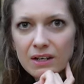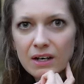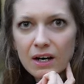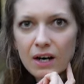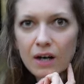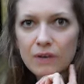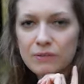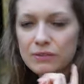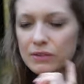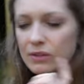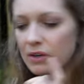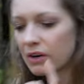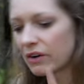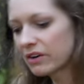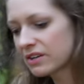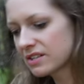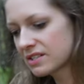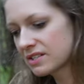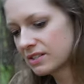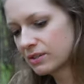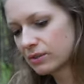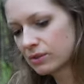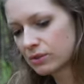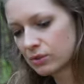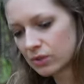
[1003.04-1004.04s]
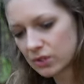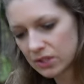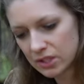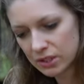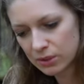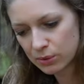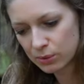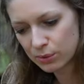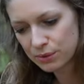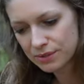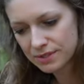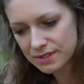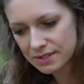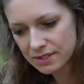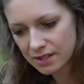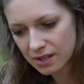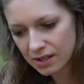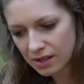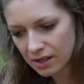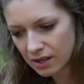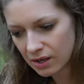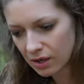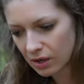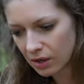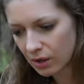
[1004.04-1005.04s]
Of course, you could use
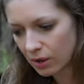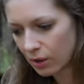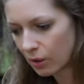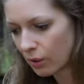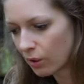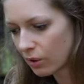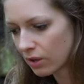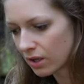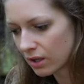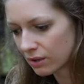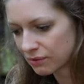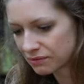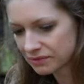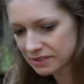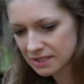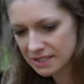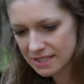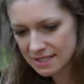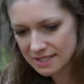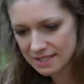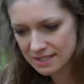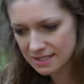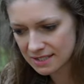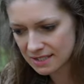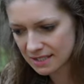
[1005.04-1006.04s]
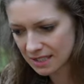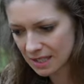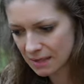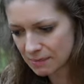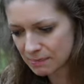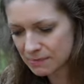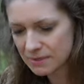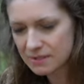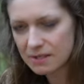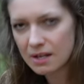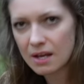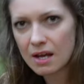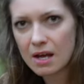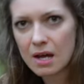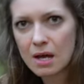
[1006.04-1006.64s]
all of these systems,